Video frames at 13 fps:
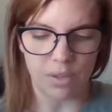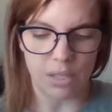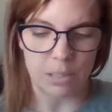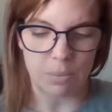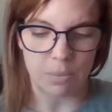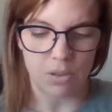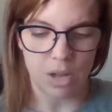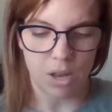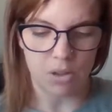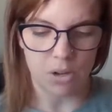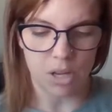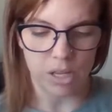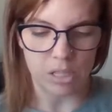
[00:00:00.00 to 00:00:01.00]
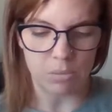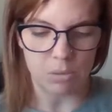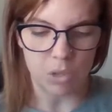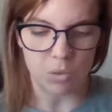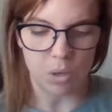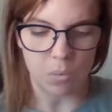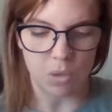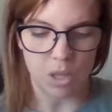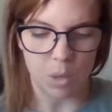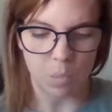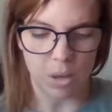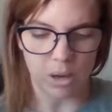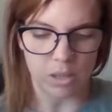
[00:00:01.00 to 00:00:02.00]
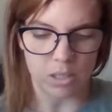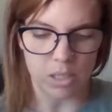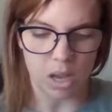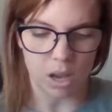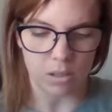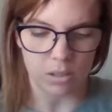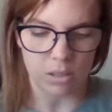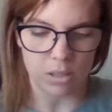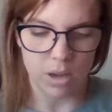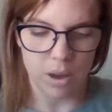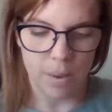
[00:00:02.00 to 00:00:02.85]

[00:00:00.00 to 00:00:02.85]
like some of the other kids were doing with their parents' hugs.